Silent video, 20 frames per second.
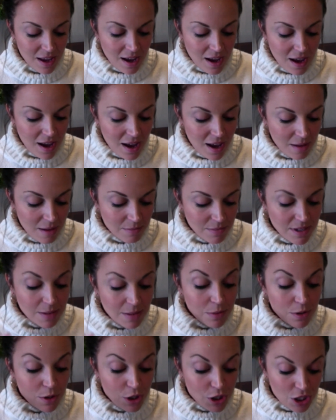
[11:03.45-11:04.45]

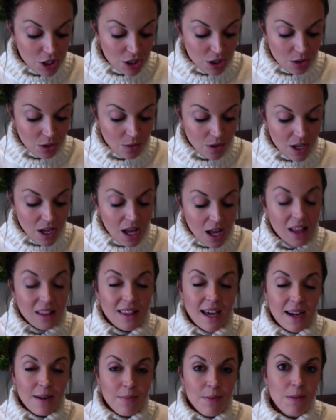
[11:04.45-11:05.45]
Number two, a
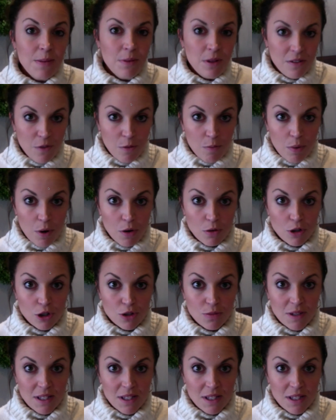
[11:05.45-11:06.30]
lot of people have approached me